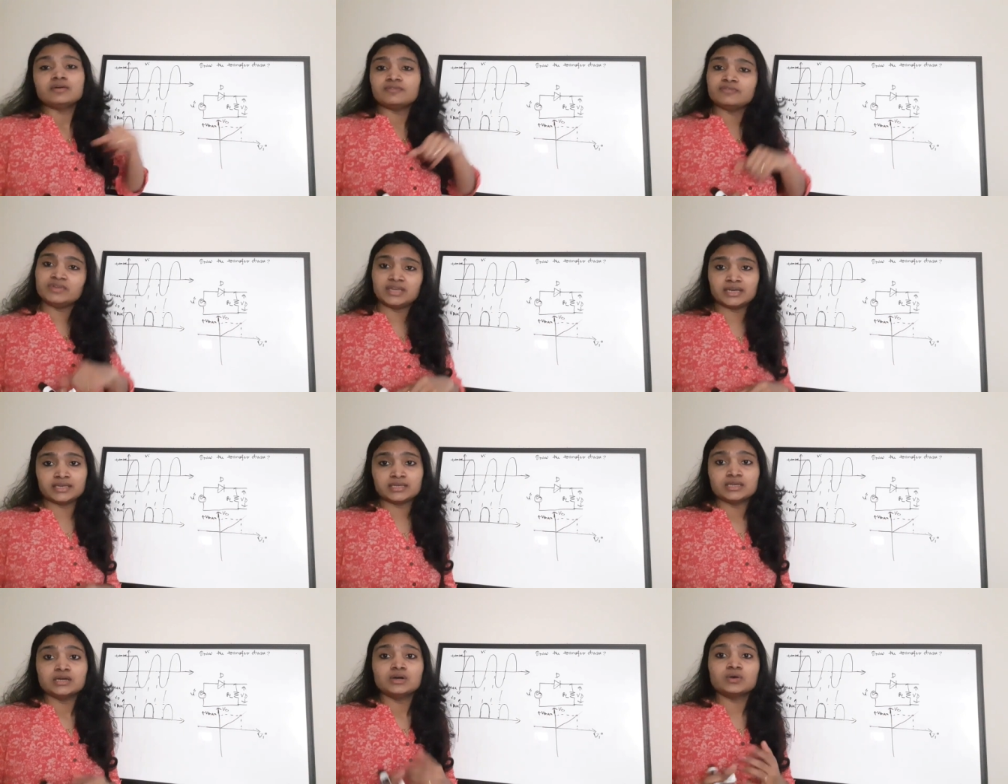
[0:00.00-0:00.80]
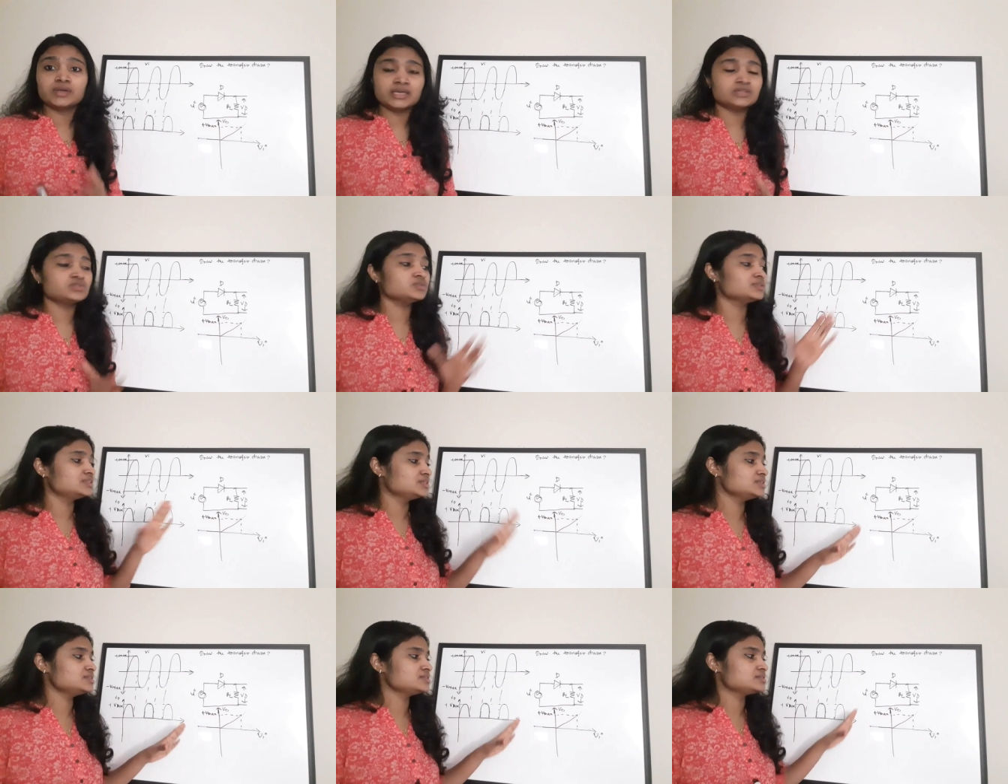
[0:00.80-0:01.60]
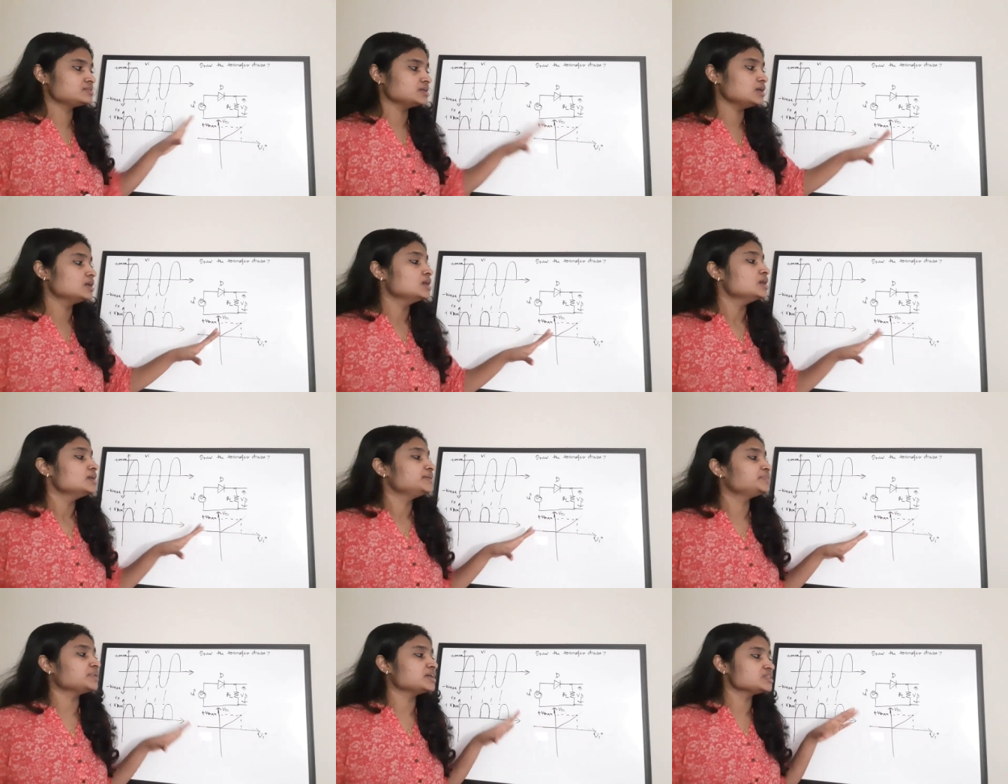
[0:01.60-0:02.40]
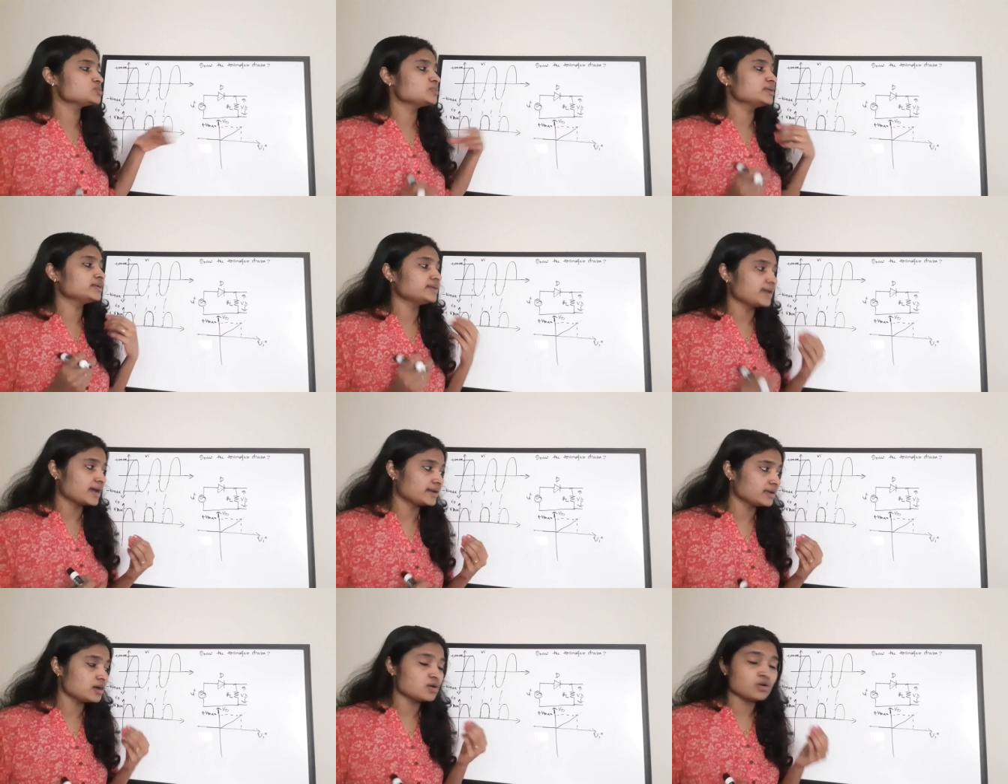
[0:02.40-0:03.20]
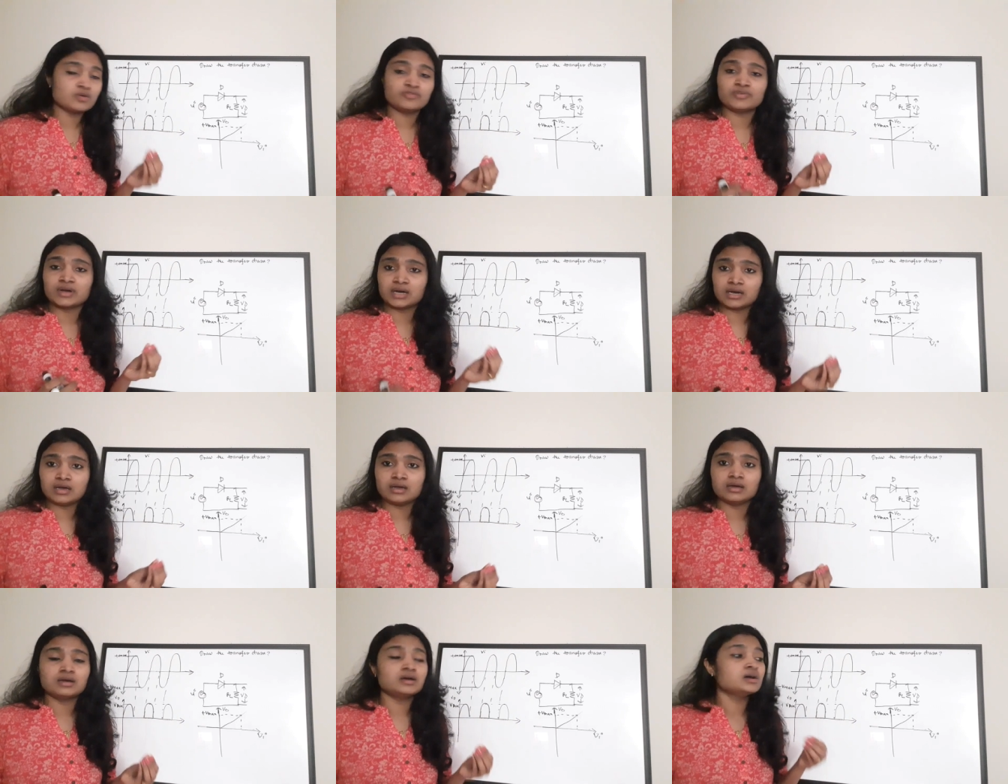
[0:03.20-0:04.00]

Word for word: VI. Okay, so this is the transfer chara of a